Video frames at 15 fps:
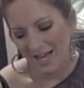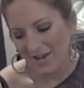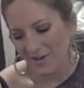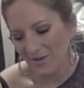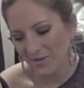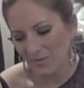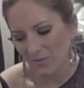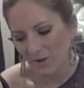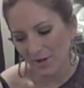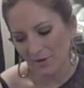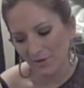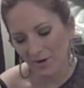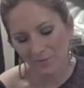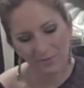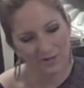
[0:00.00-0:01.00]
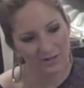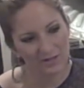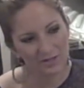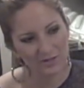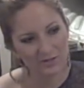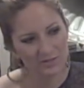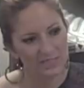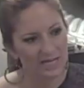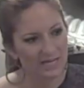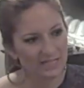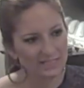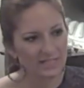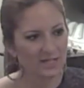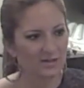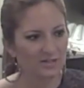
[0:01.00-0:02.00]
Well, I grew up in a little
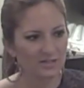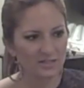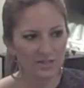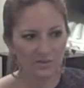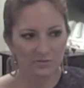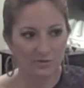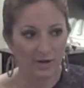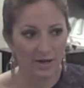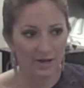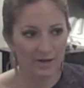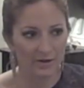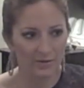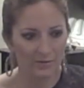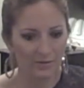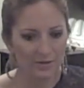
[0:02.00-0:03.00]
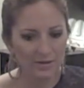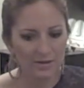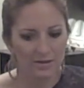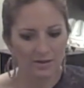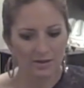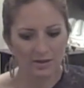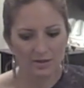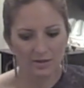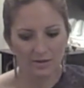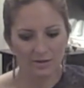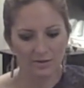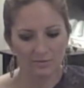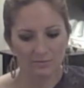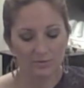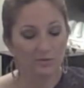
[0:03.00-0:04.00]
tiny town in southern Ohio, in
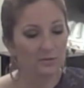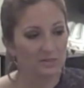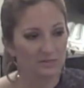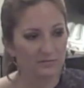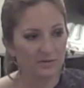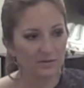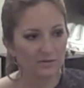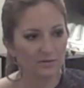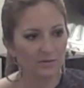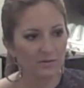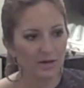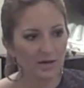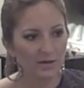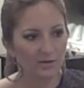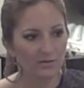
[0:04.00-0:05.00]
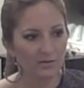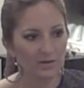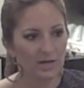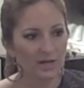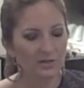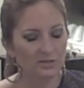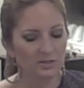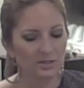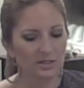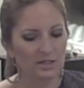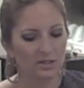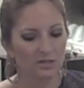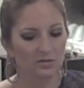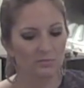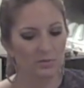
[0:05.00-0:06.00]
Lucasville, Ohio, and actually
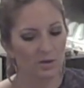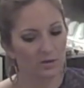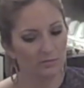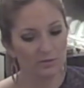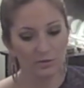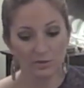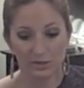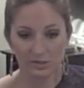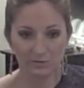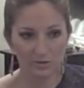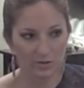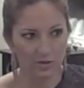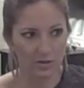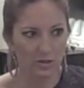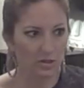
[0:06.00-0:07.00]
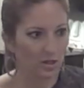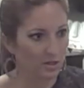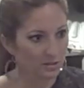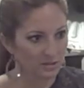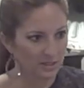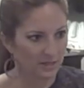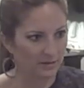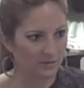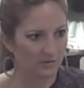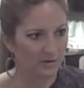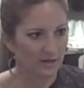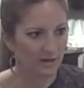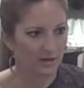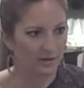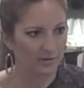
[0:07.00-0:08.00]
a little part of Lucasville called Clarktown,
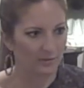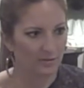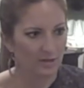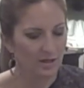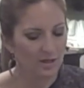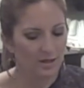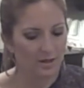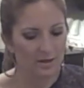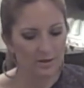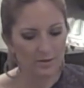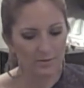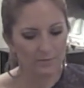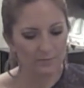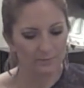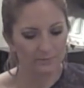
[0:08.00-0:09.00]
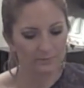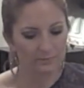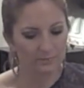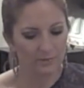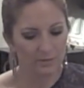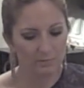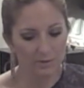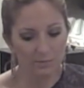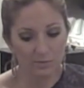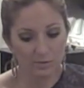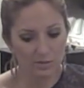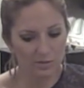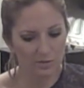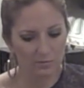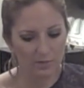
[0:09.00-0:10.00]
Ohio. People
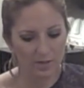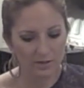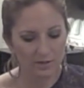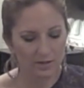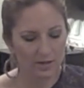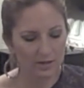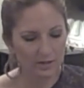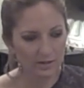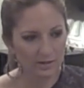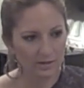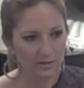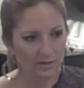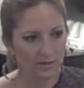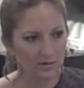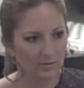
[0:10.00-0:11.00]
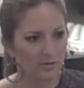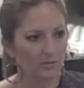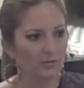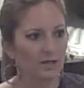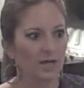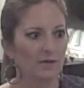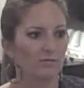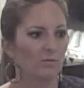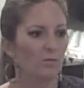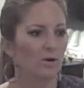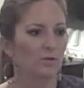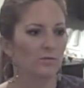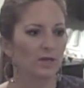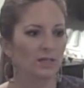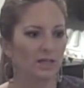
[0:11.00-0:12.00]
joke about not only having
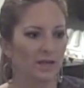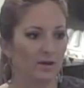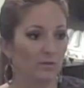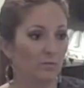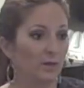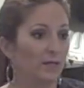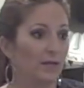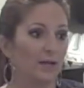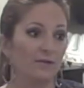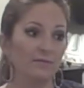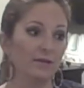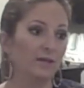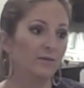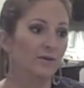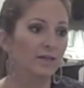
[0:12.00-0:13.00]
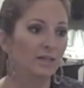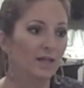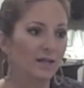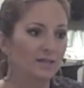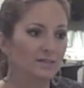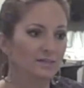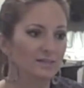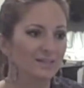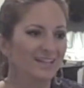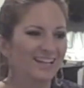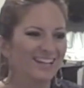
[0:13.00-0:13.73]
one red light, and we didn't have any red lights.